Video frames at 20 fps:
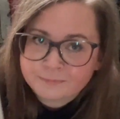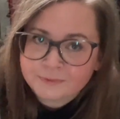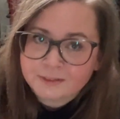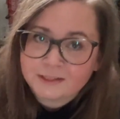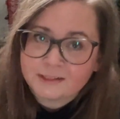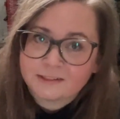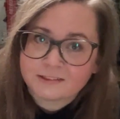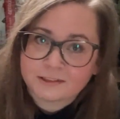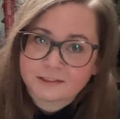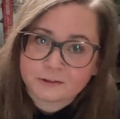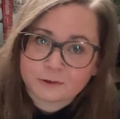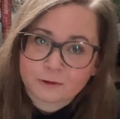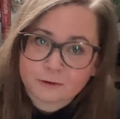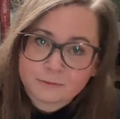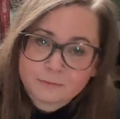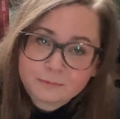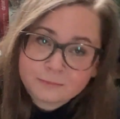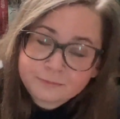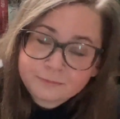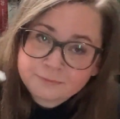It's at
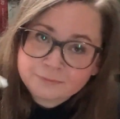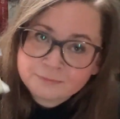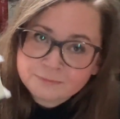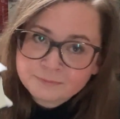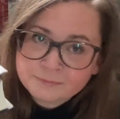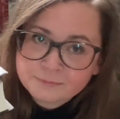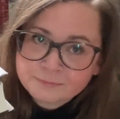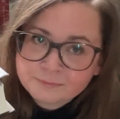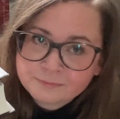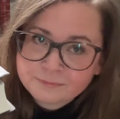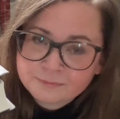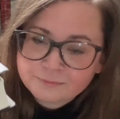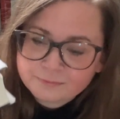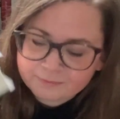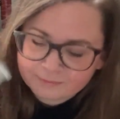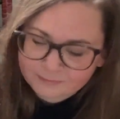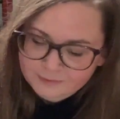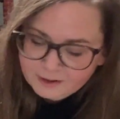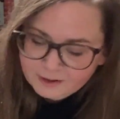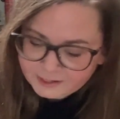home.
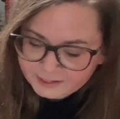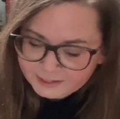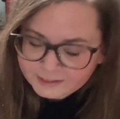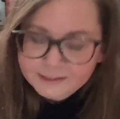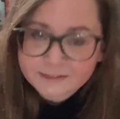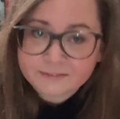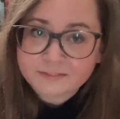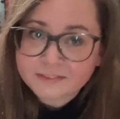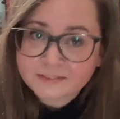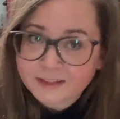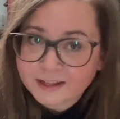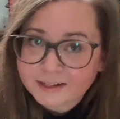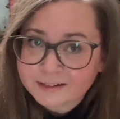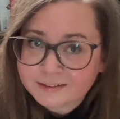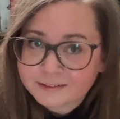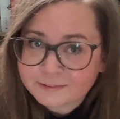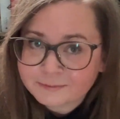I can live with that.